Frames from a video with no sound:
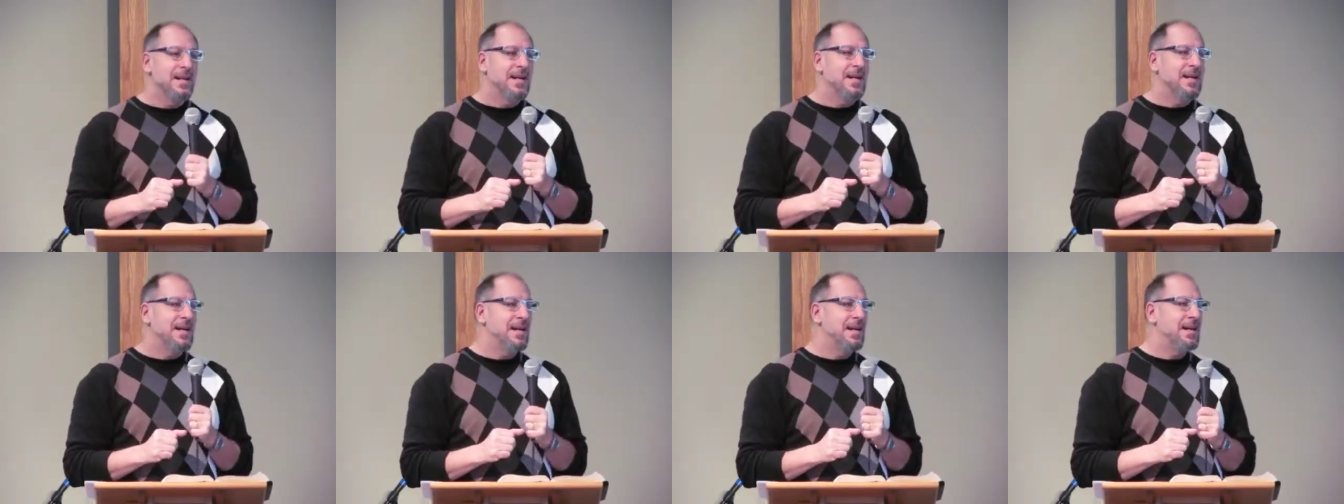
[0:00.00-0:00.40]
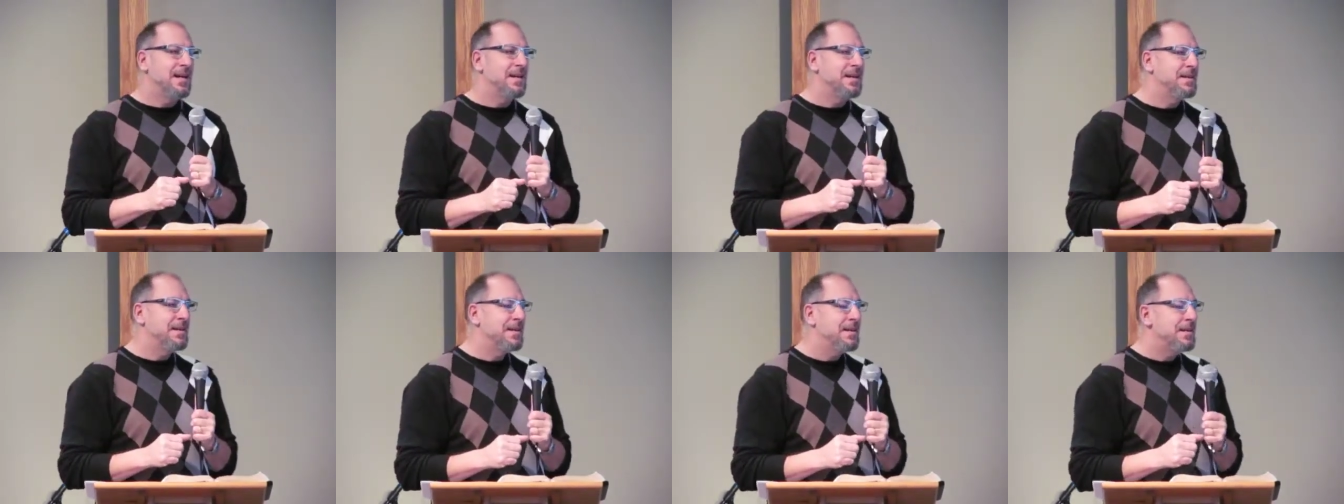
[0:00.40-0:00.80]

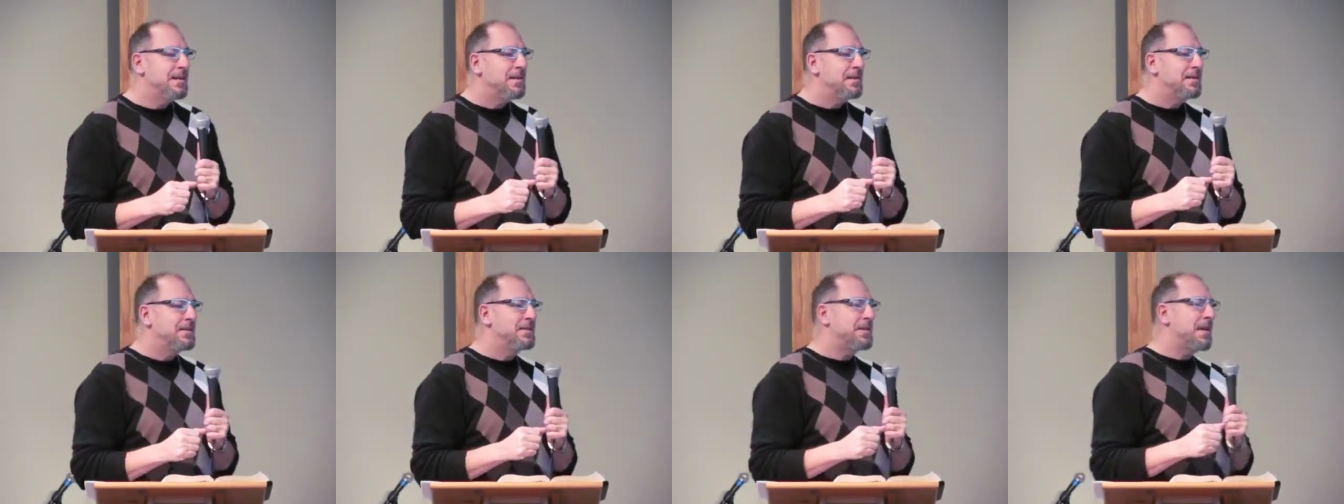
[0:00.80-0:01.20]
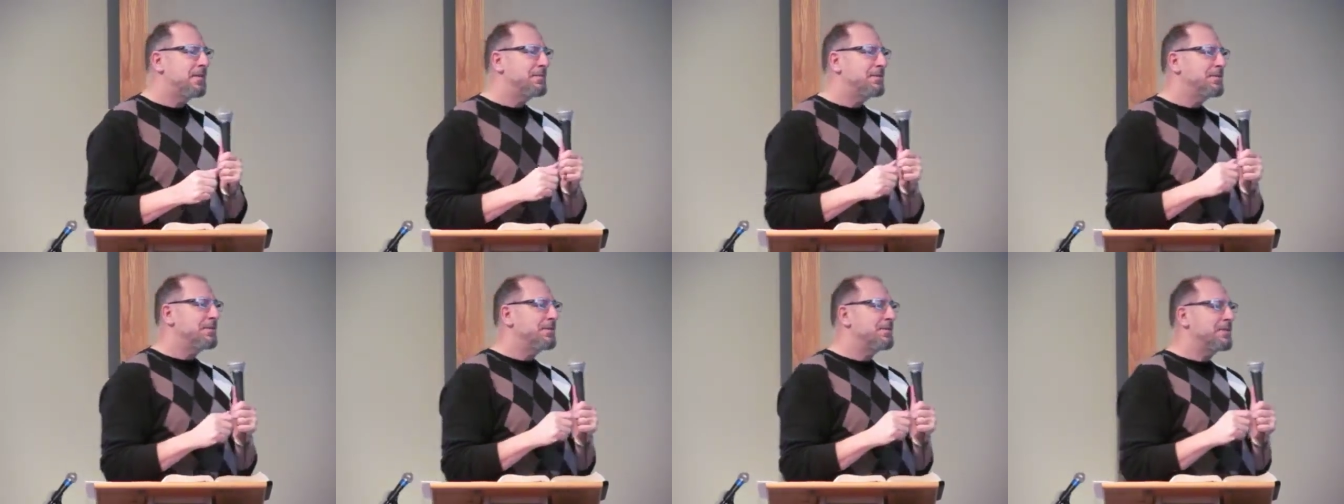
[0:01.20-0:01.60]
And
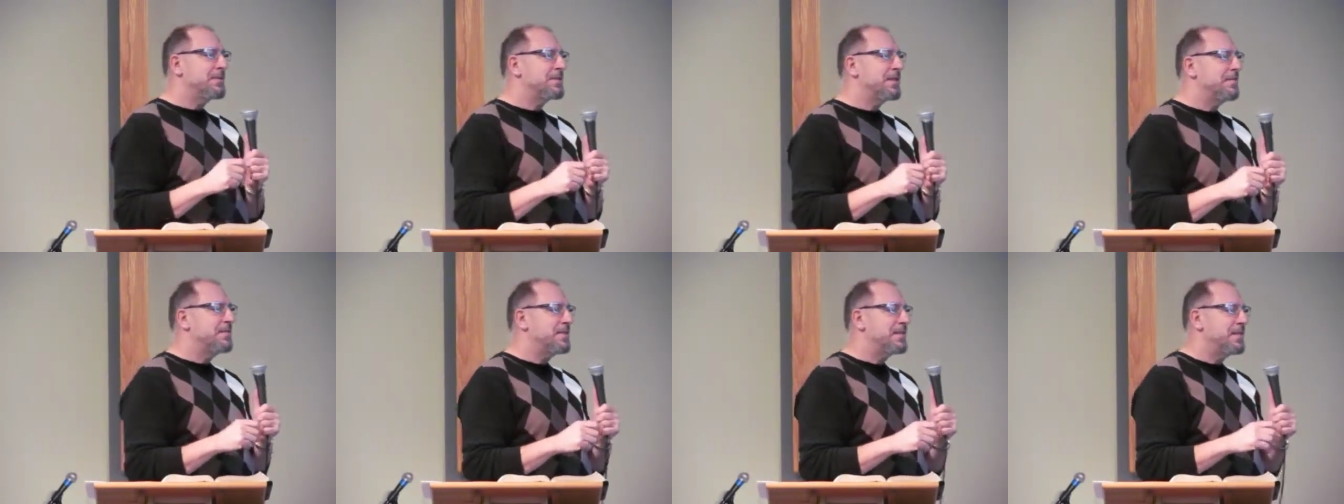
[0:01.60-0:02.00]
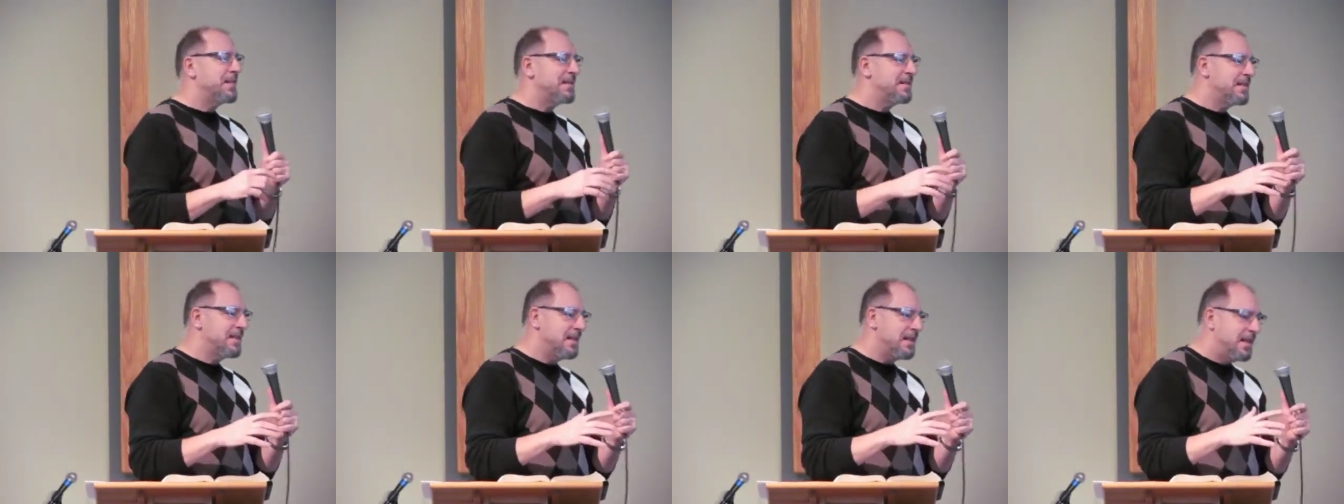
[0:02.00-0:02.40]
chapter two, verse seven
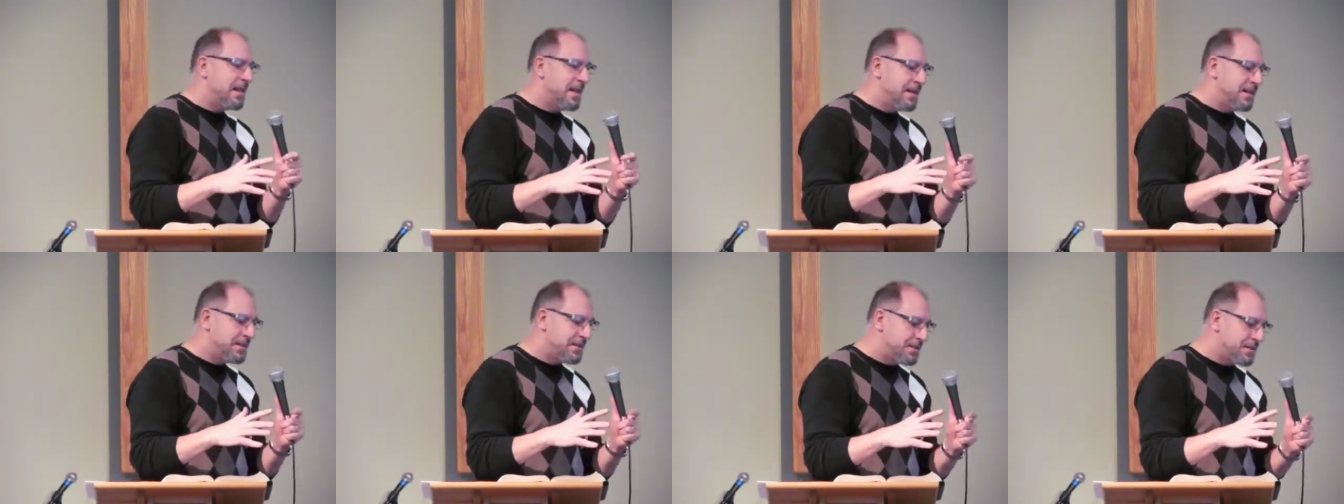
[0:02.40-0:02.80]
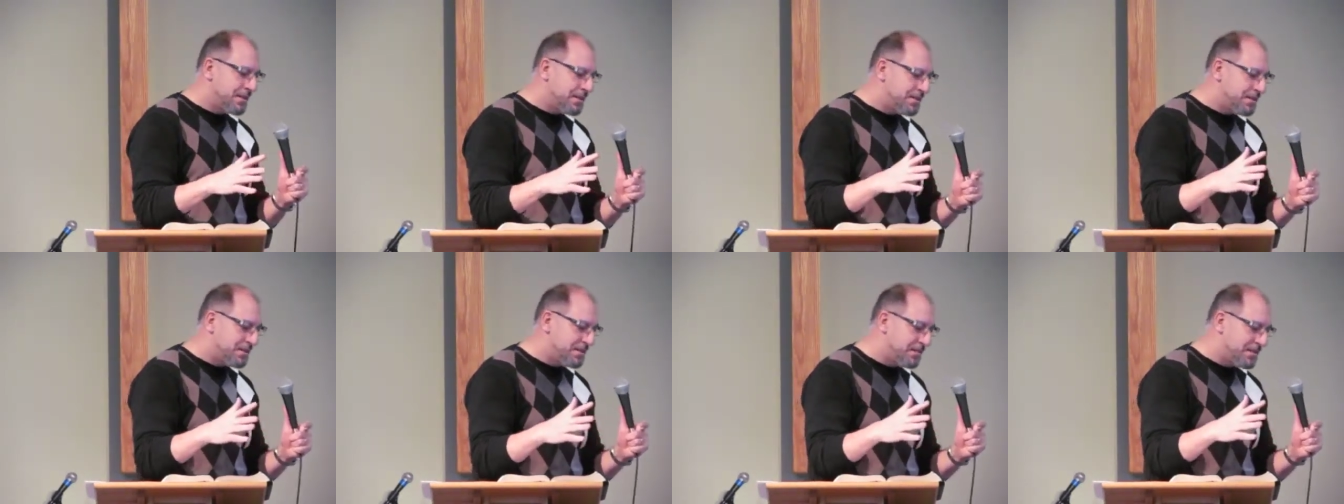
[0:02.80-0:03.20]
says he, he
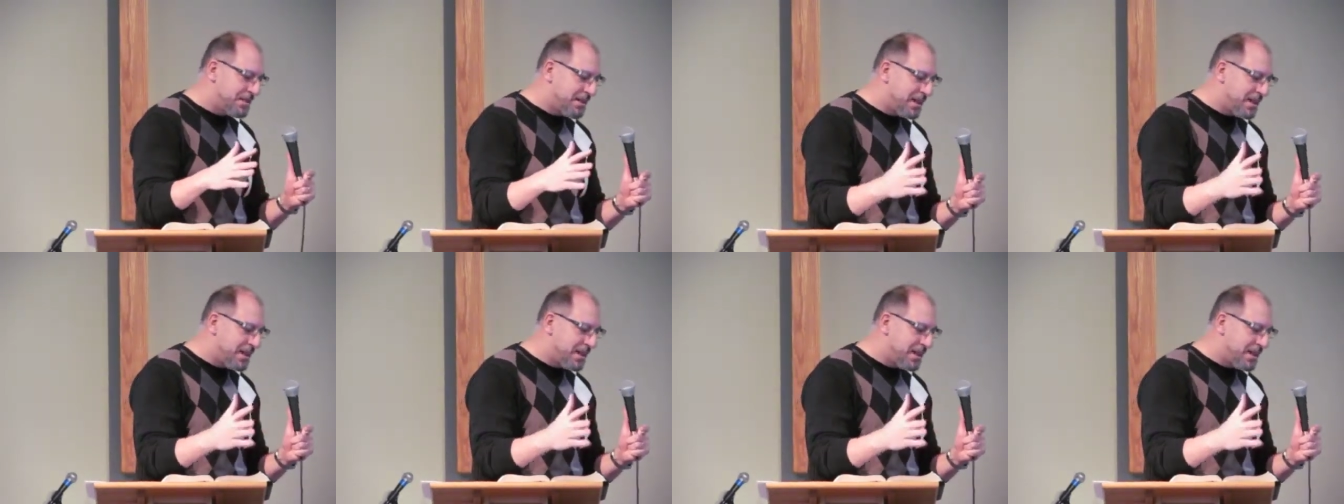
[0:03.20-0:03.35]
took some